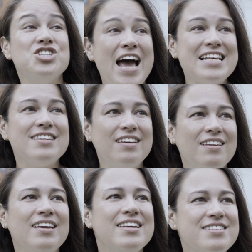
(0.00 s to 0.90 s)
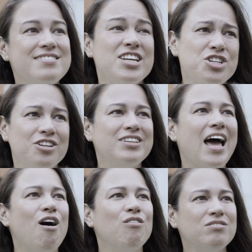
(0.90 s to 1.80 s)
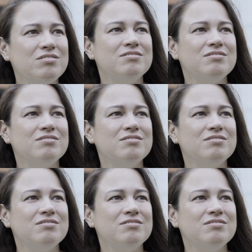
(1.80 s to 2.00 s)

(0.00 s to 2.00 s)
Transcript: The chassis is digital now.